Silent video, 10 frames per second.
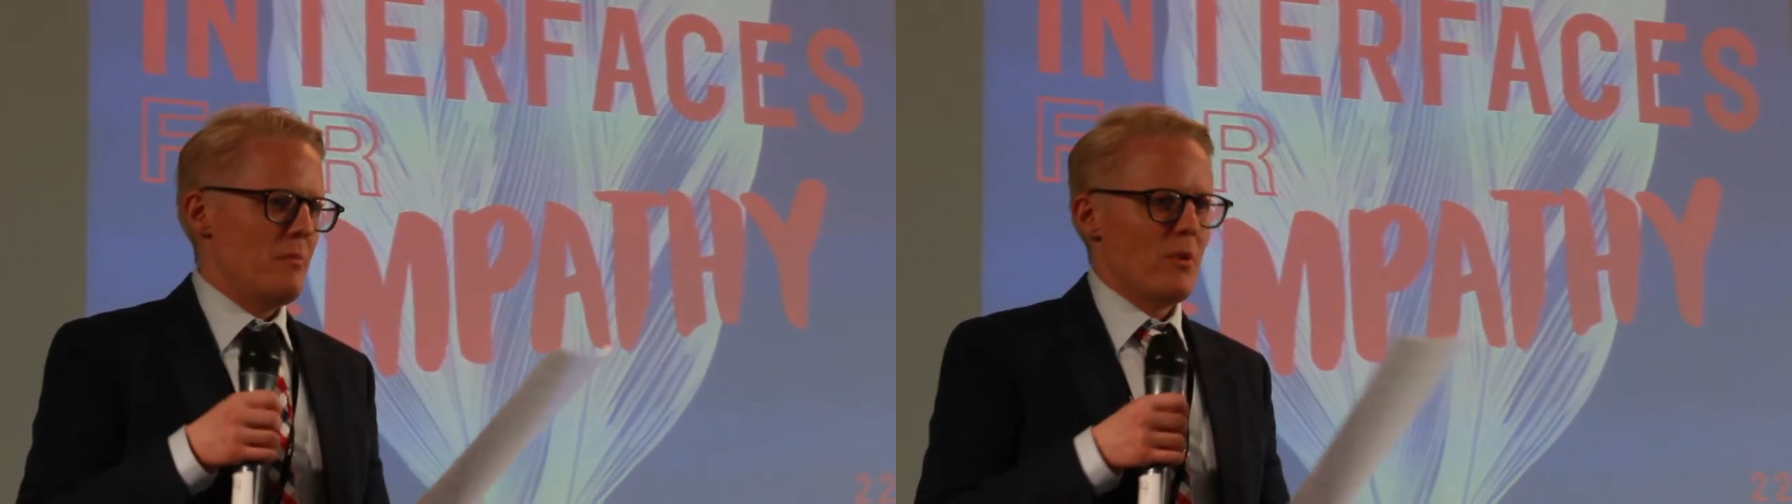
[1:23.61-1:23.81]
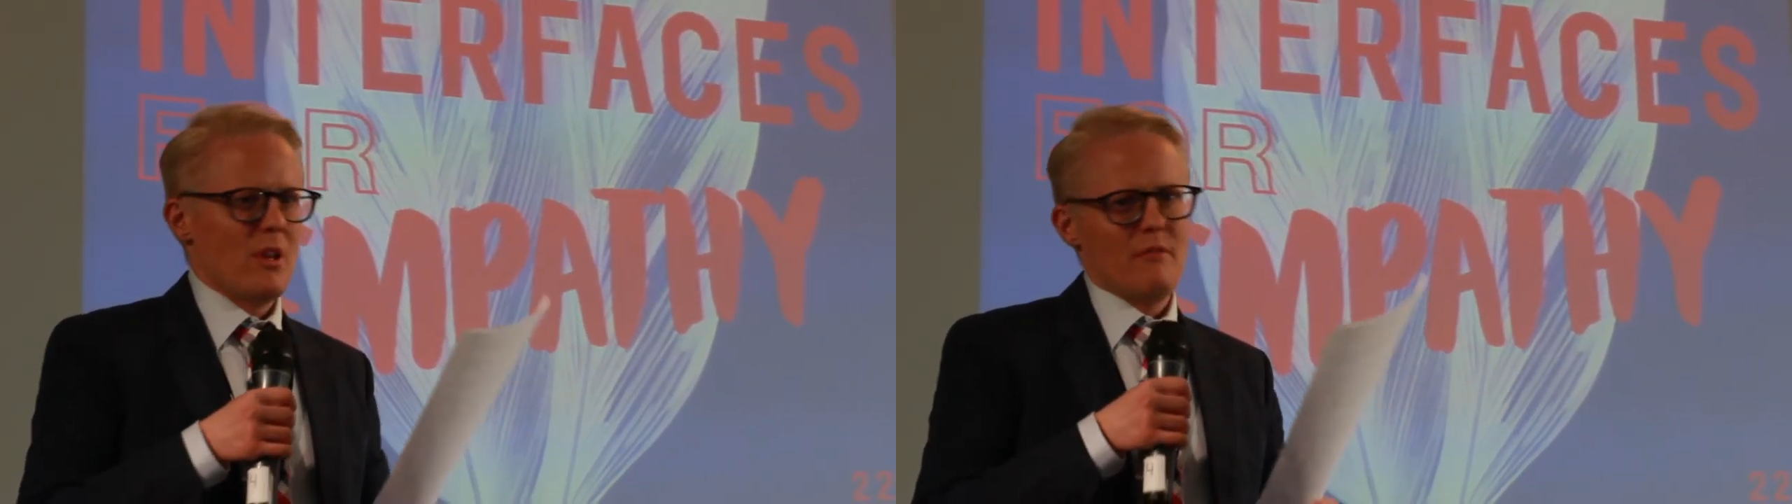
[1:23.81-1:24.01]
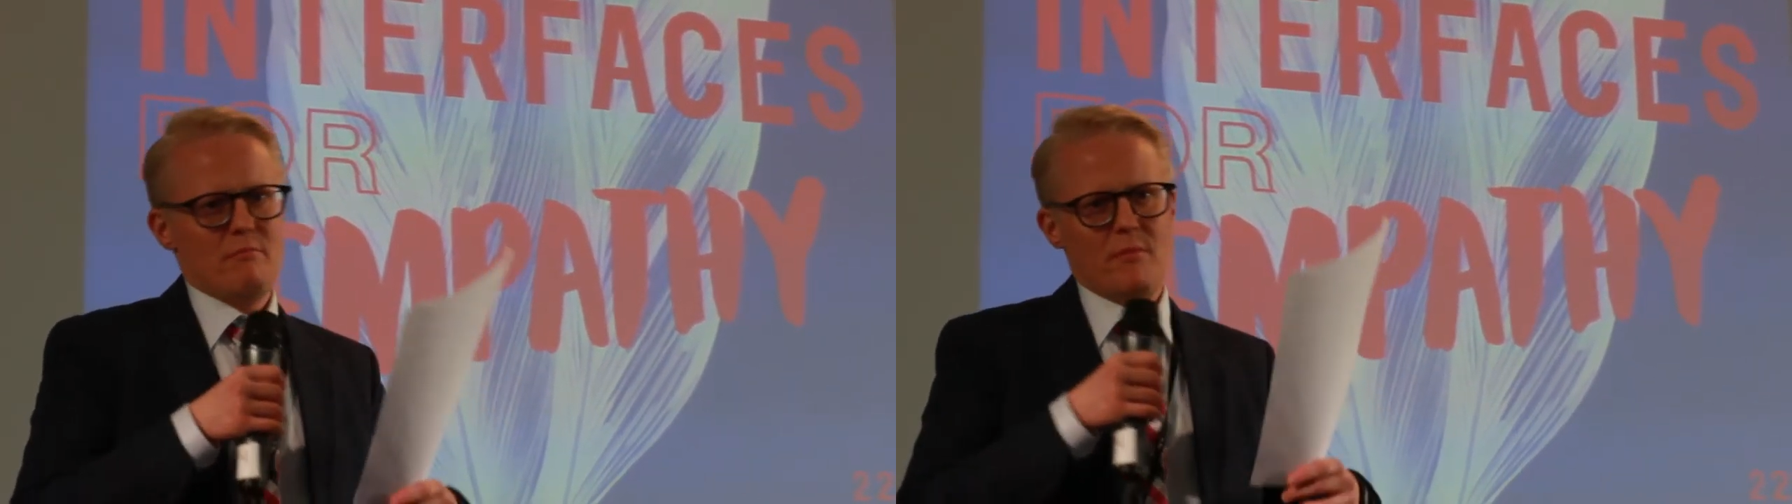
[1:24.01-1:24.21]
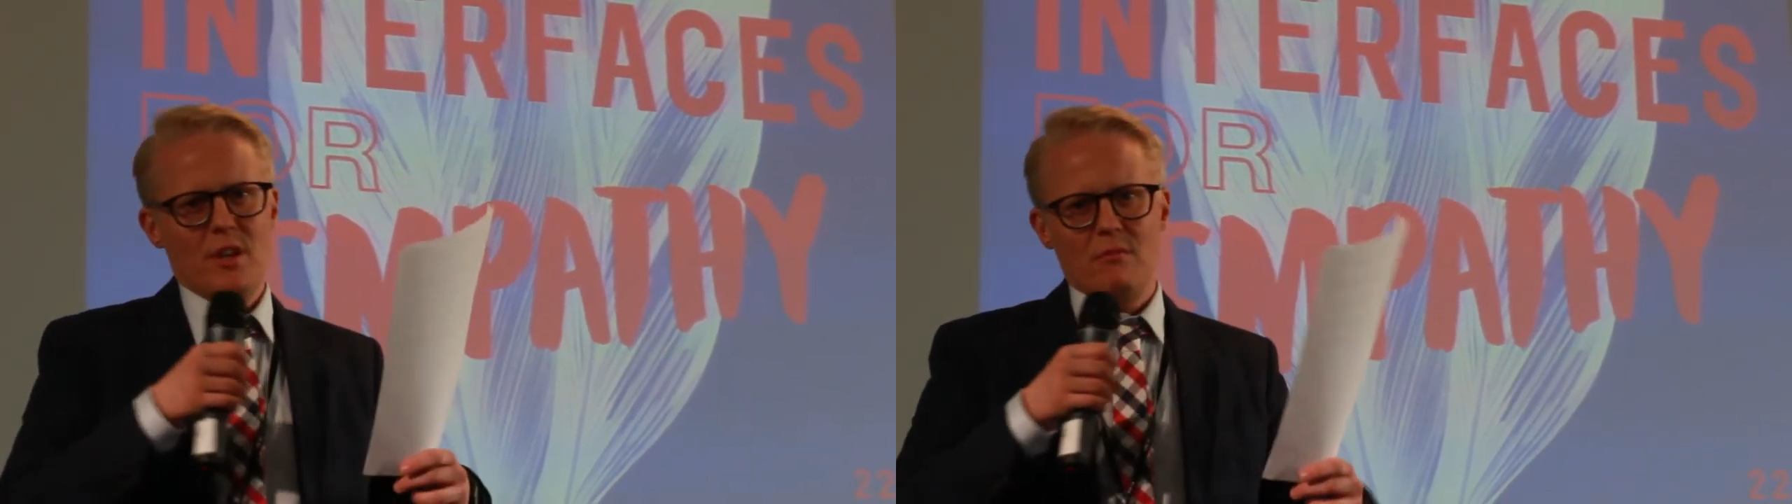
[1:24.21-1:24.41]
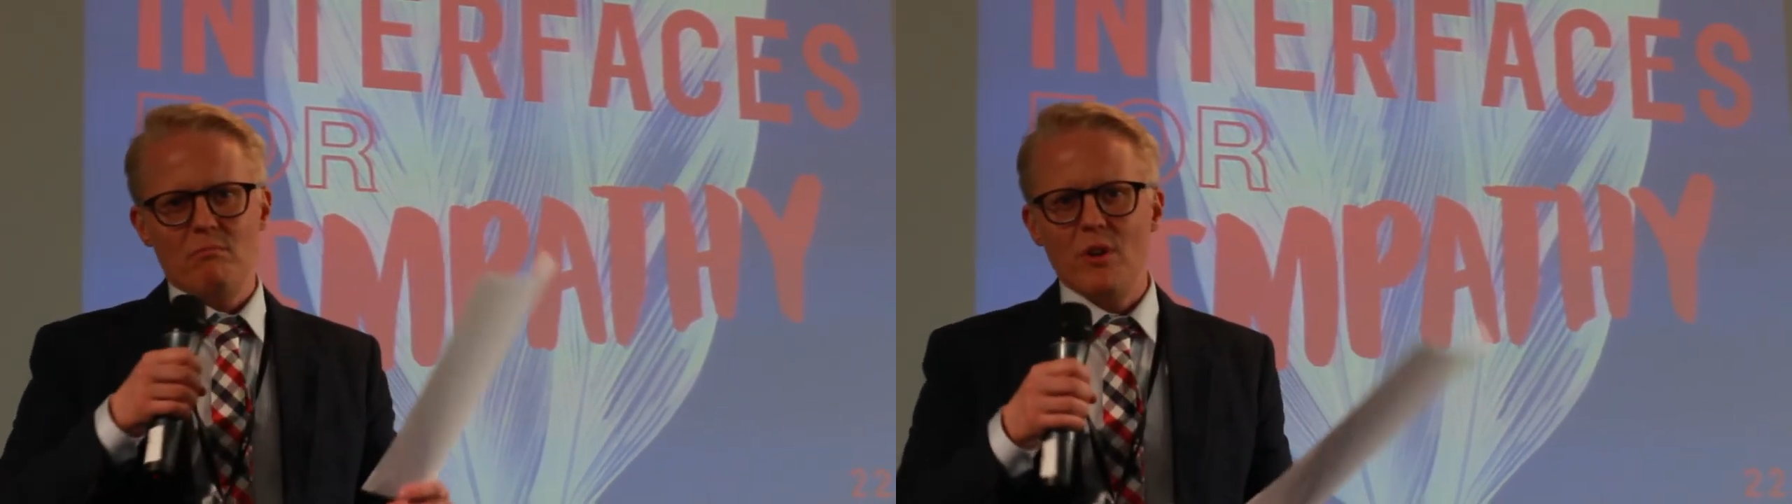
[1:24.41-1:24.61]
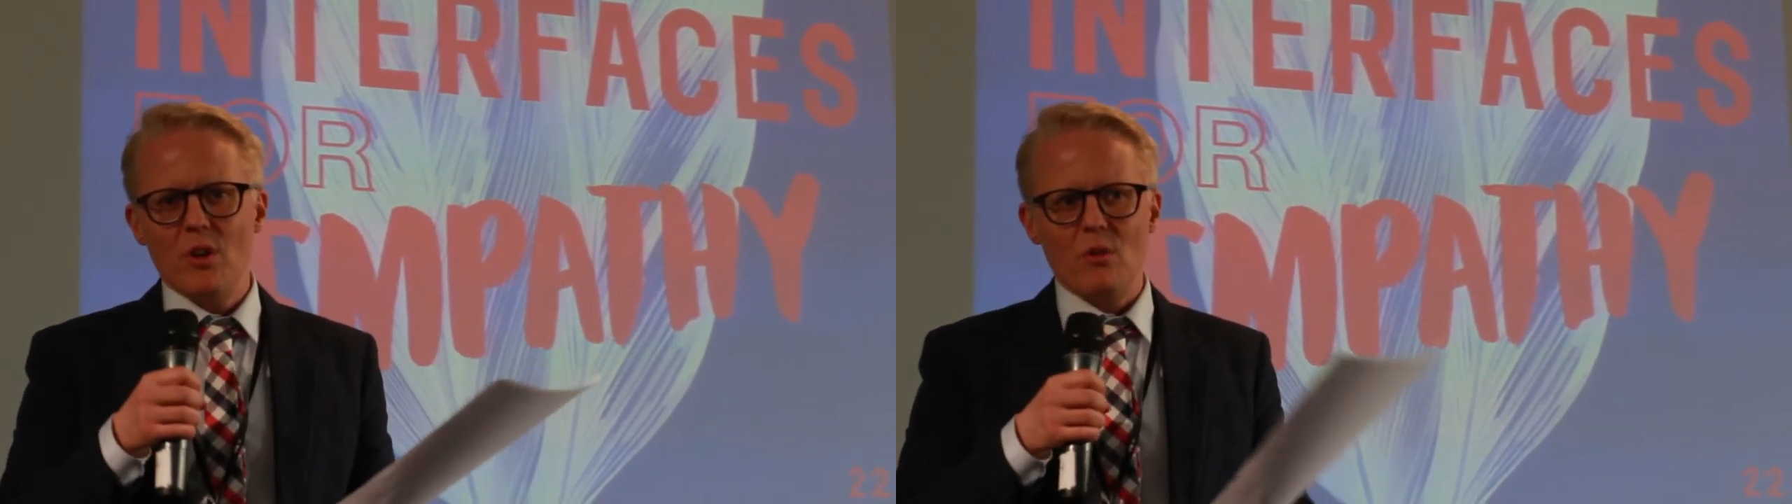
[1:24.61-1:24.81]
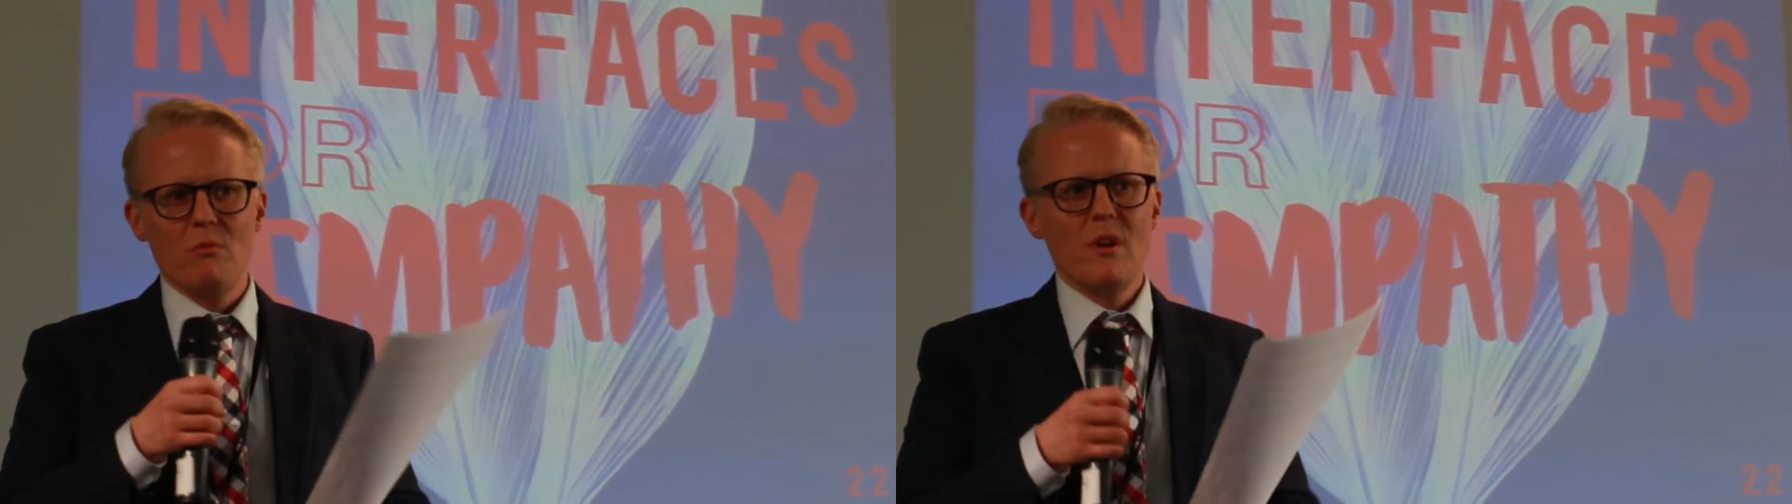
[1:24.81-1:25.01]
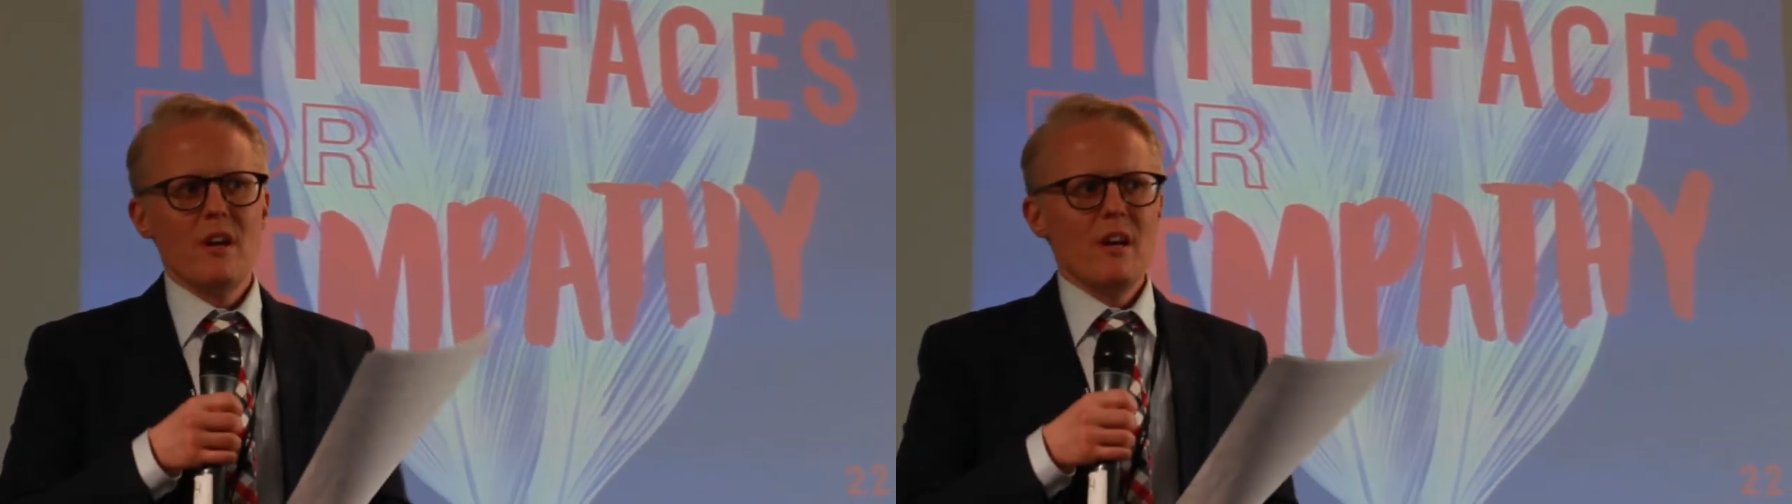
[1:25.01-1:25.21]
people have been, you know,